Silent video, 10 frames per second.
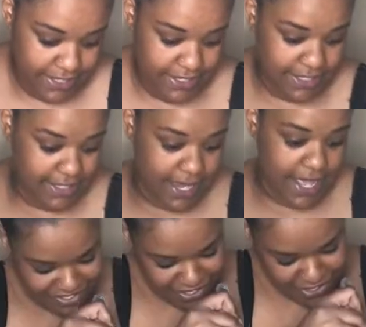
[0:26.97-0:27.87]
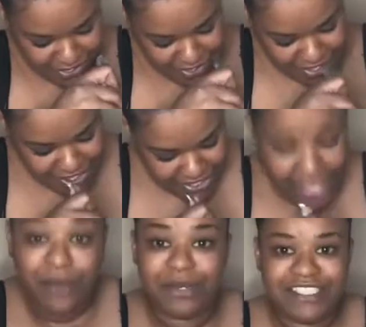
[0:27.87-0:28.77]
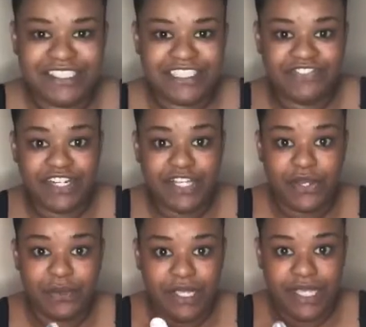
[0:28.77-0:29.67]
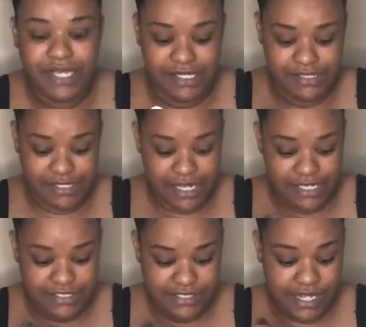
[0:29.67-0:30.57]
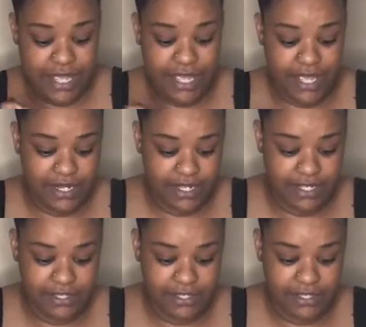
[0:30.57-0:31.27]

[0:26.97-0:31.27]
and I watched this video, and this lady said,